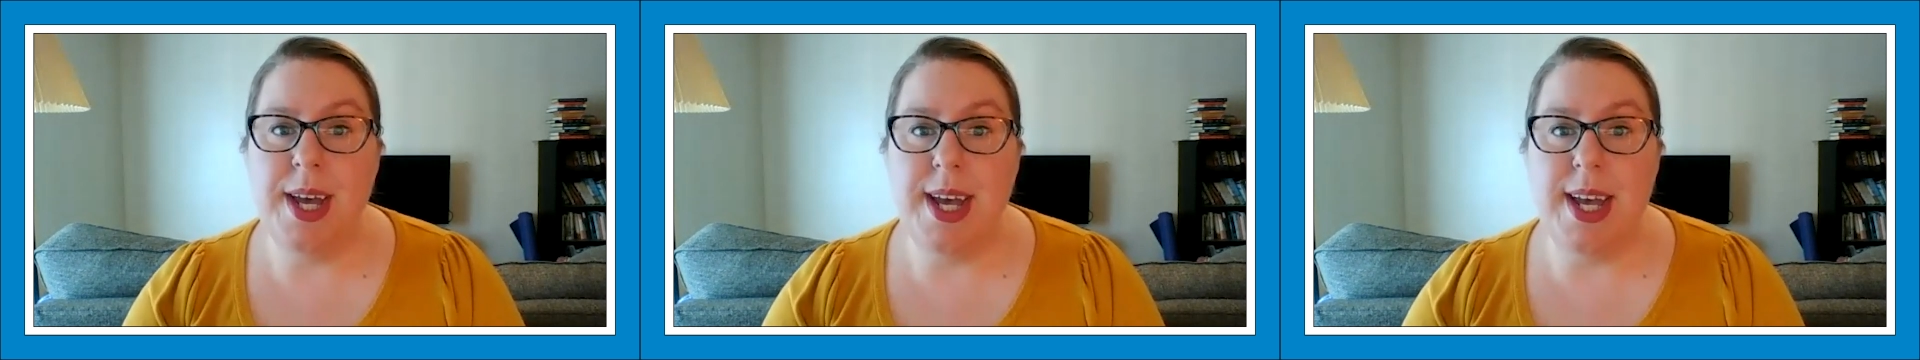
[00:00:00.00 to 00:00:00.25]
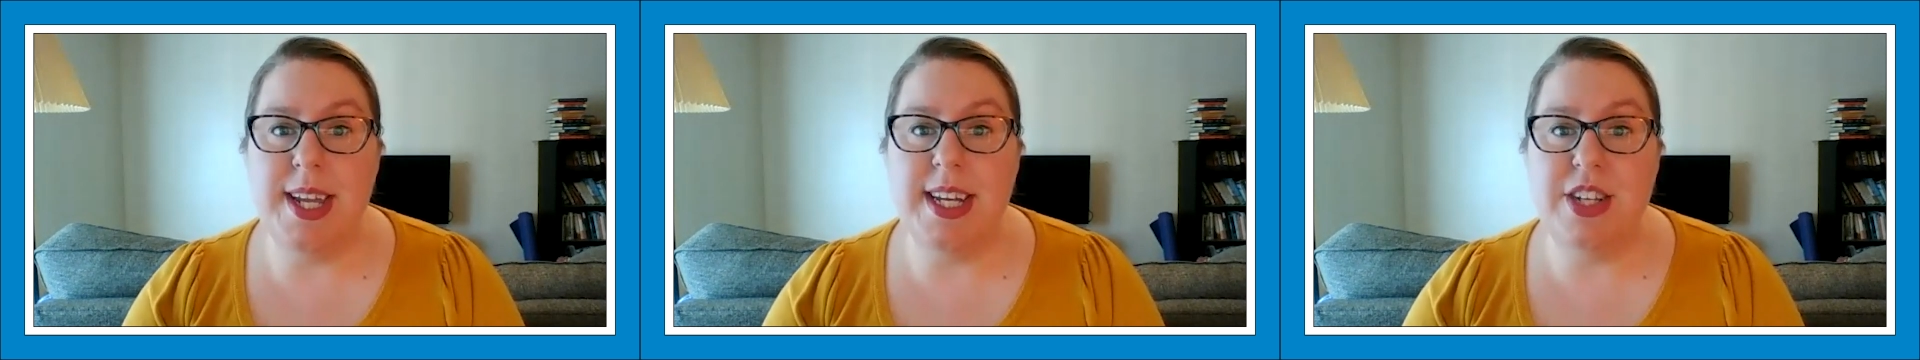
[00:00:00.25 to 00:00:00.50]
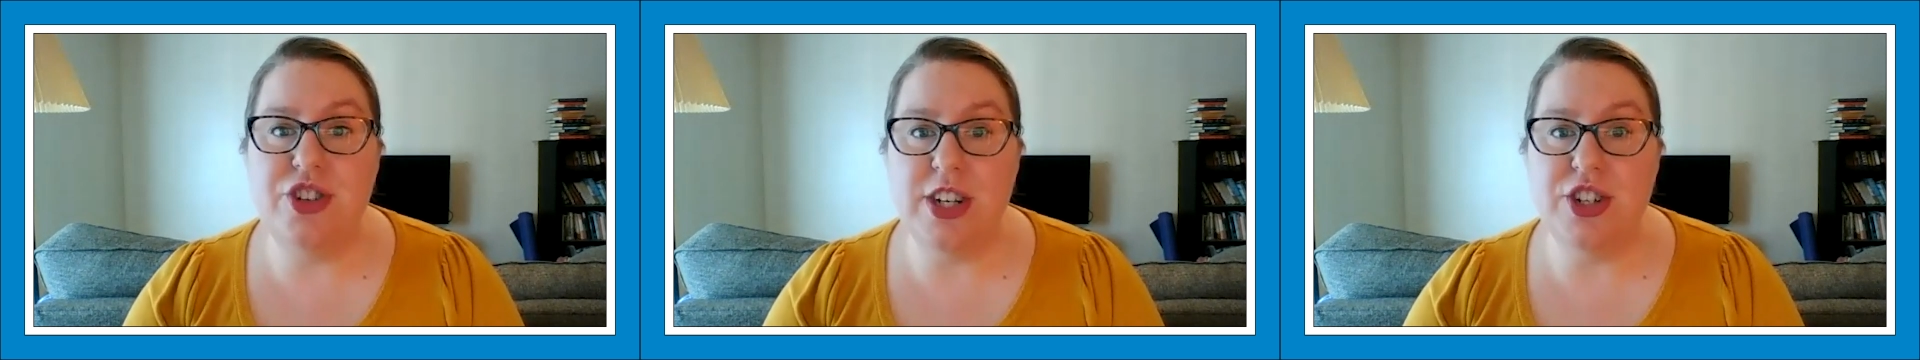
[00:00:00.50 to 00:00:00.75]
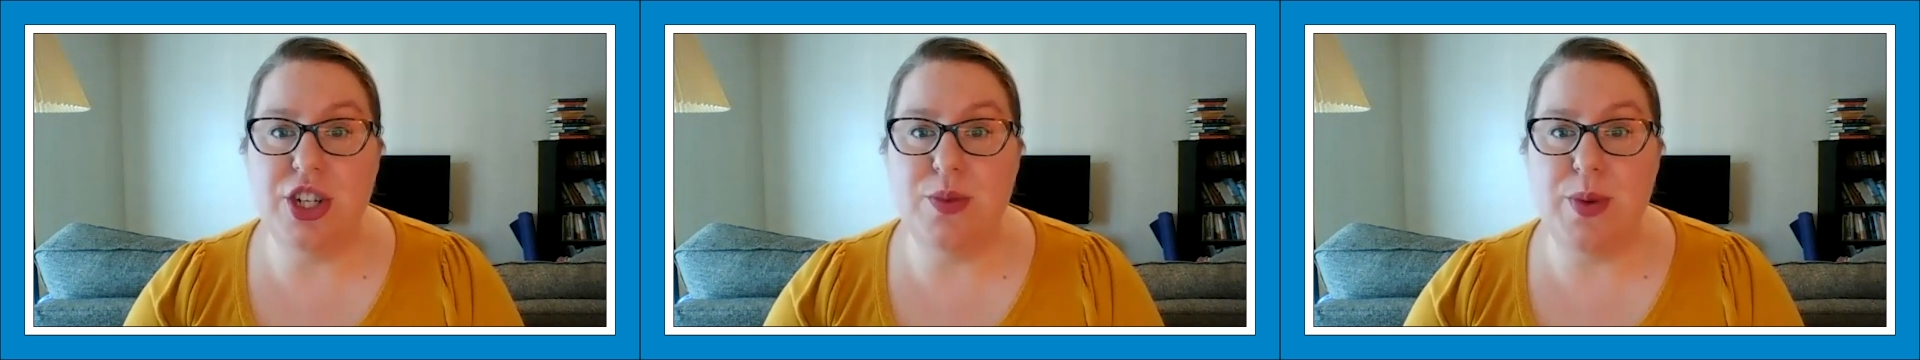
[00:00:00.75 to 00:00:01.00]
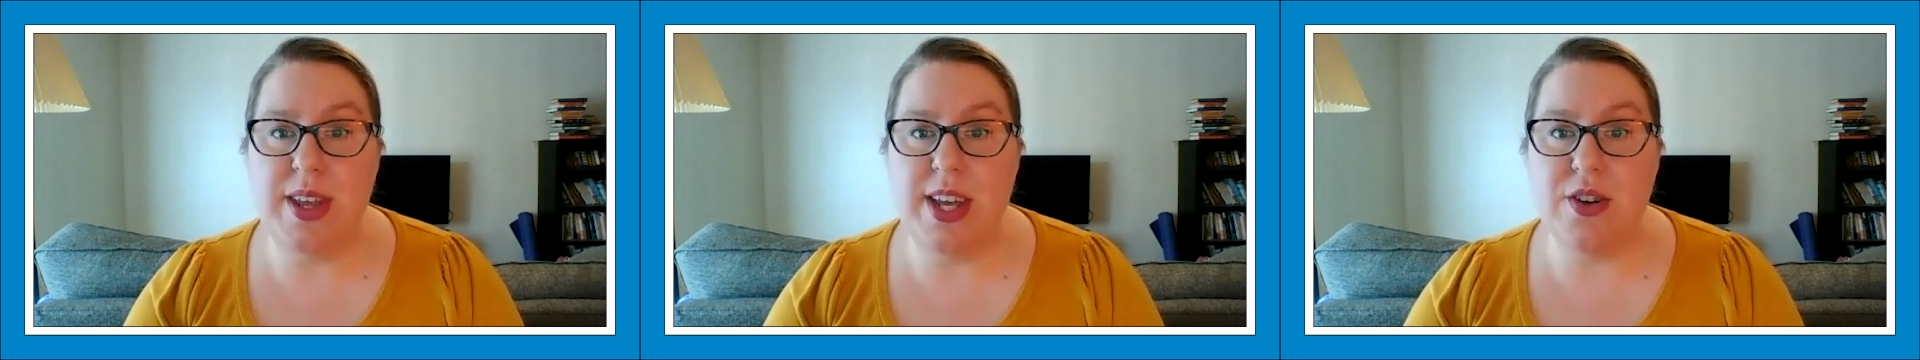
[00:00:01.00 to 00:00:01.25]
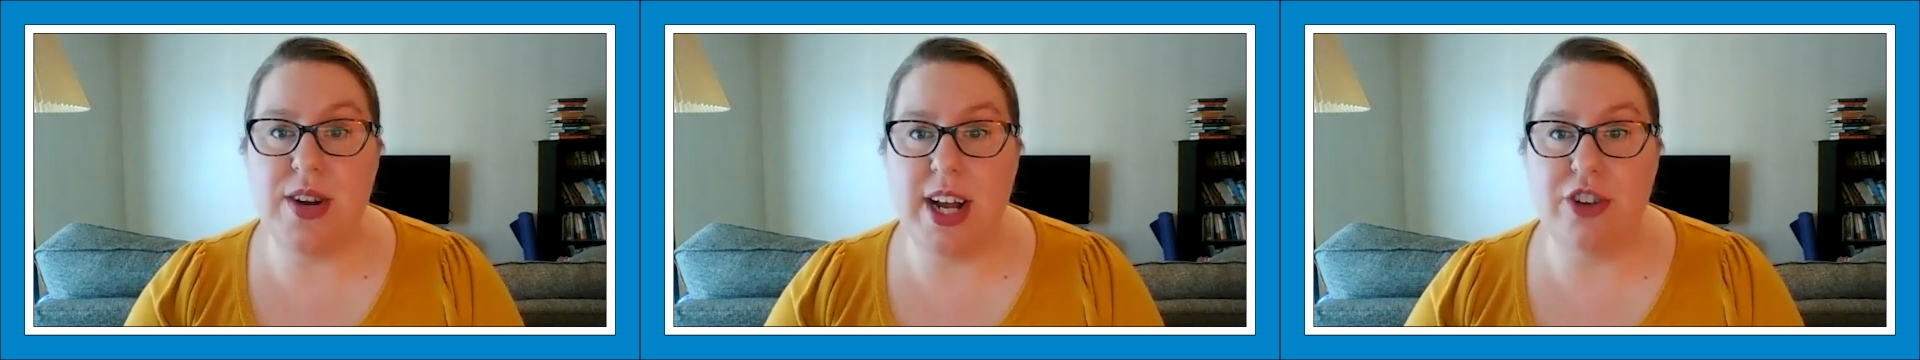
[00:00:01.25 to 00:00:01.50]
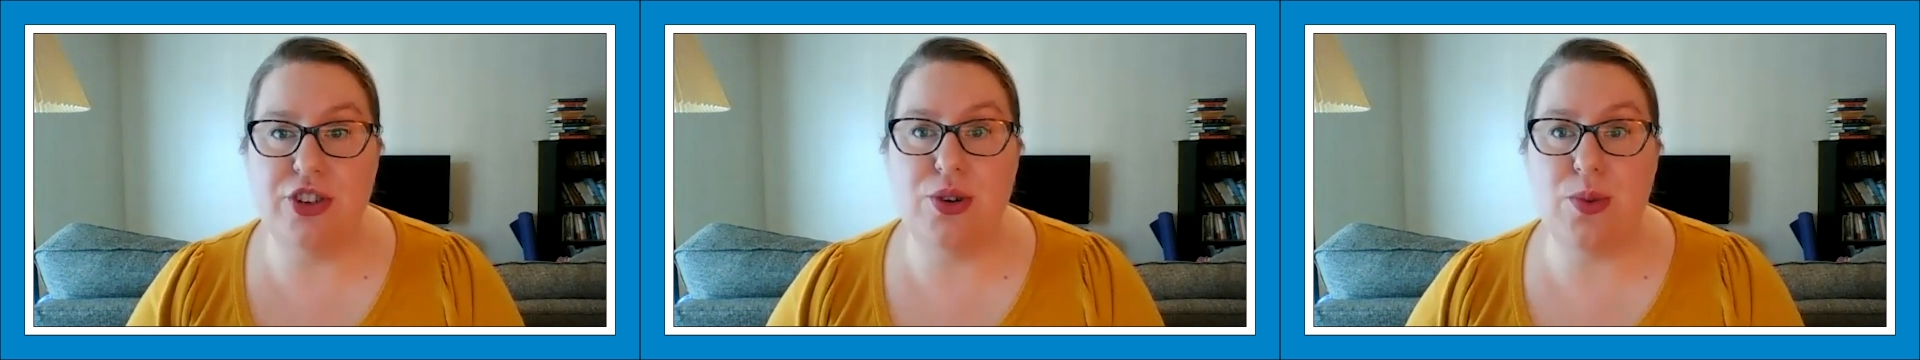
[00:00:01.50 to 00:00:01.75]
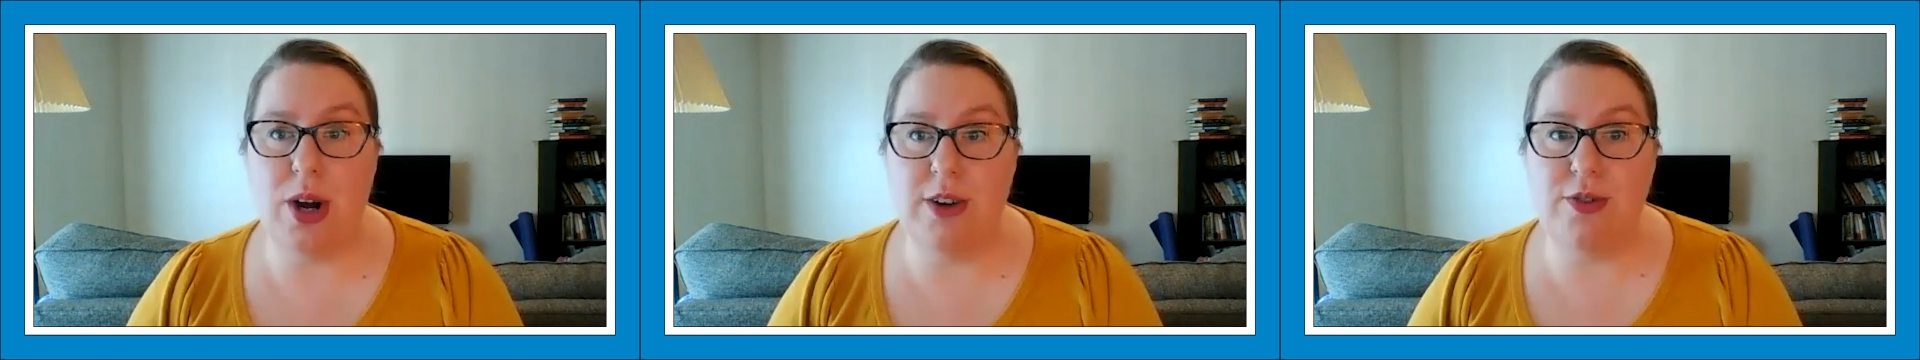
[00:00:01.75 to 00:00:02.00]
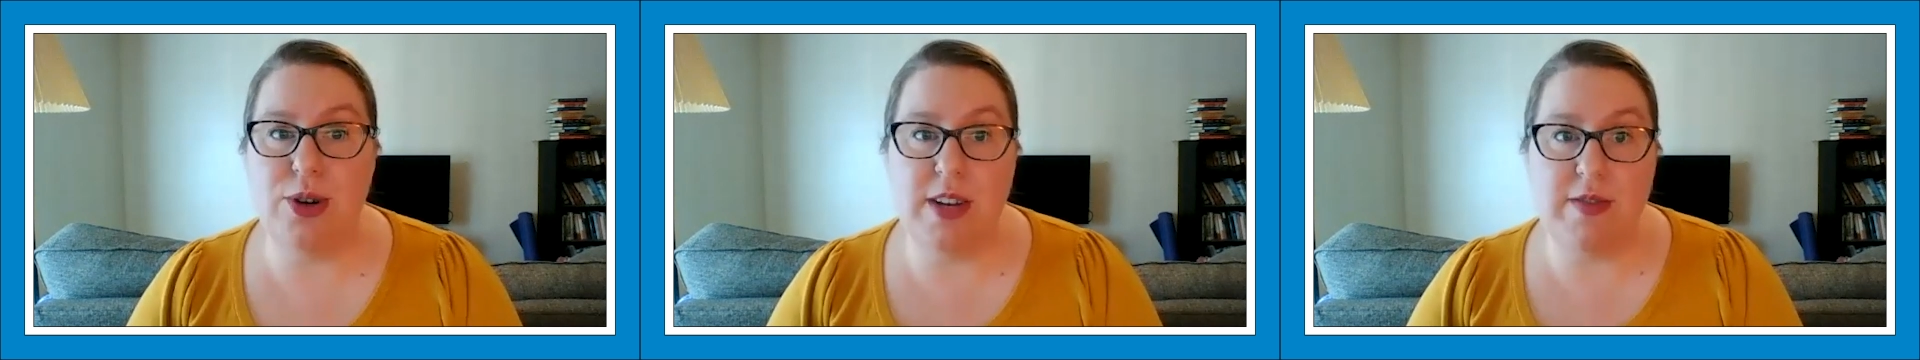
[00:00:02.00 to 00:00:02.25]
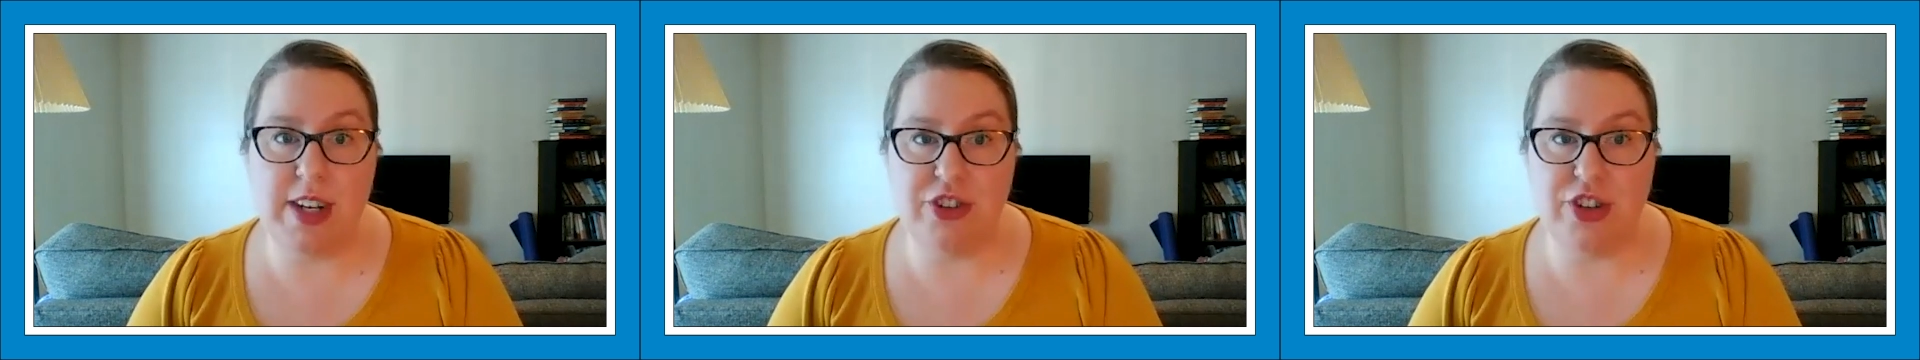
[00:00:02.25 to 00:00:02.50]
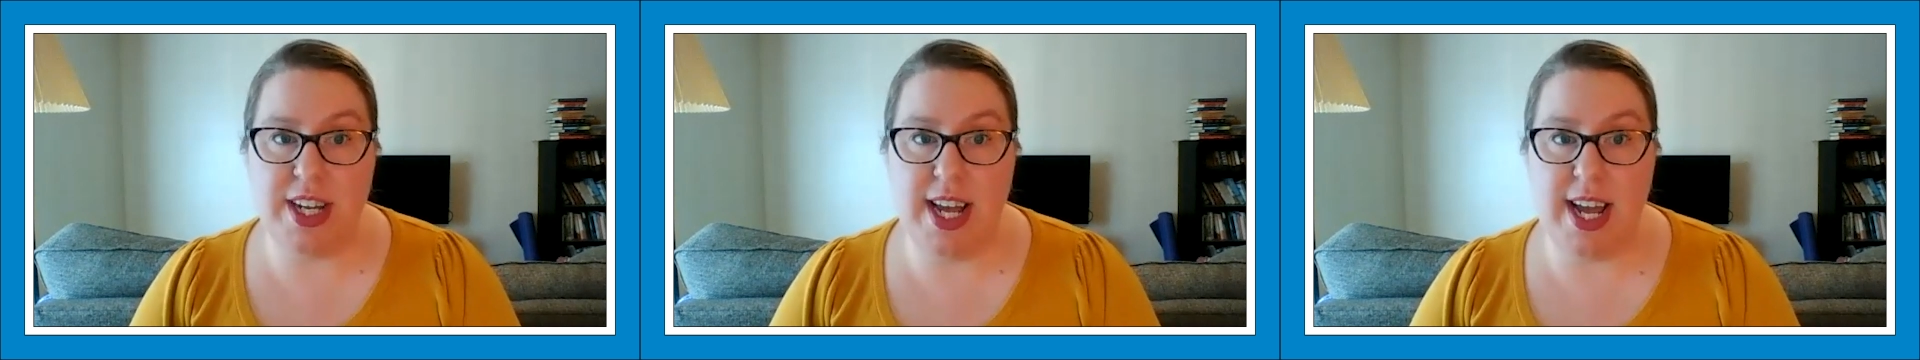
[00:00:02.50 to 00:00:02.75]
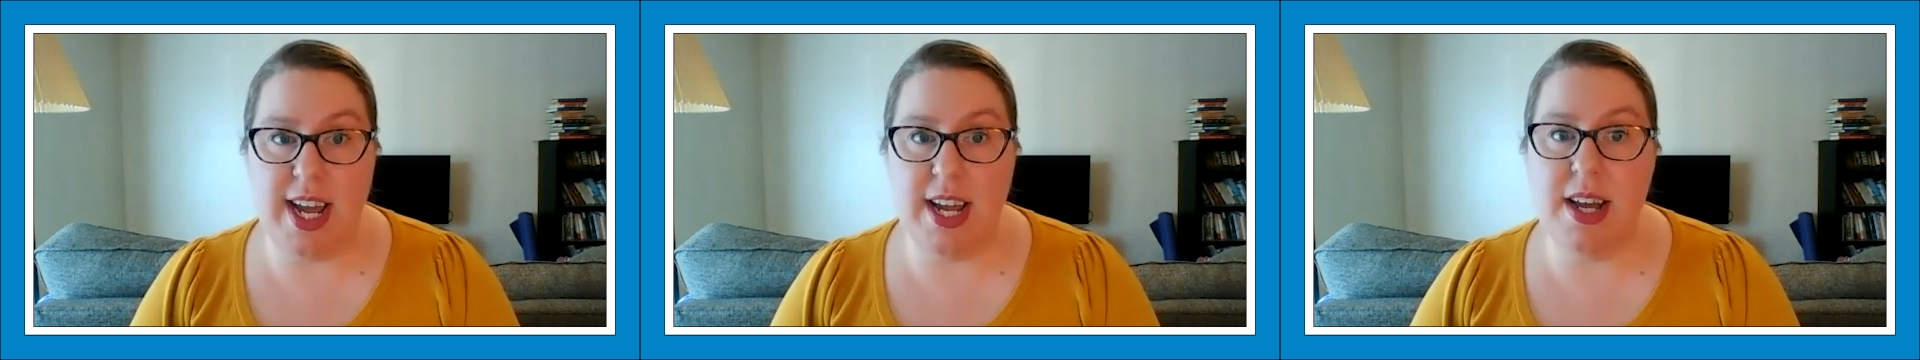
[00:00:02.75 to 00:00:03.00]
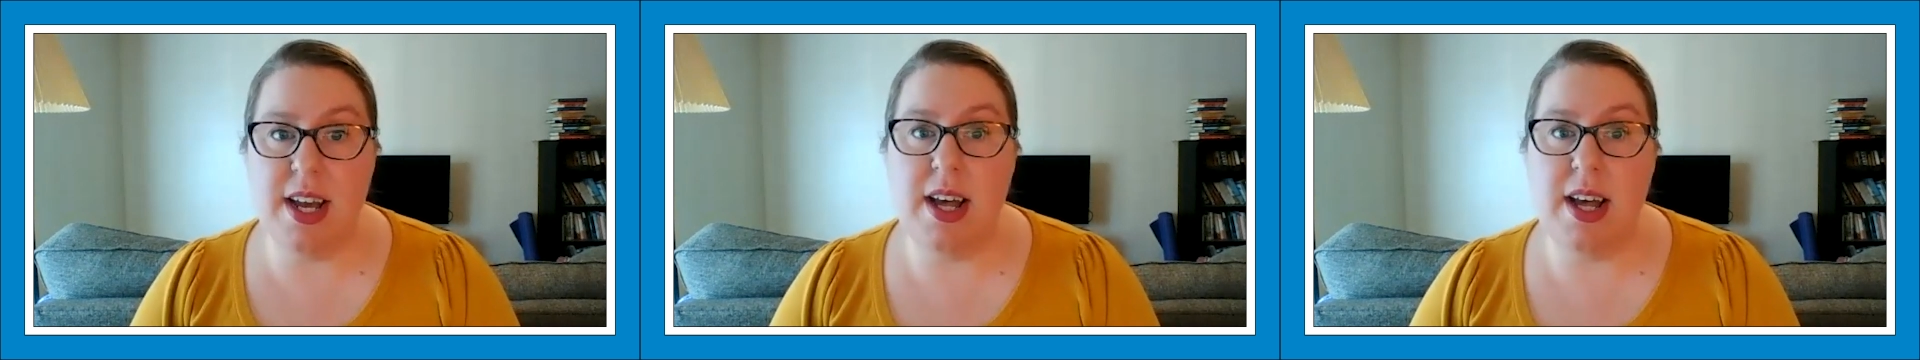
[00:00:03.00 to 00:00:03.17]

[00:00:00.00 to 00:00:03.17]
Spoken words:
In conjunction with International Wrongful Conviction Day,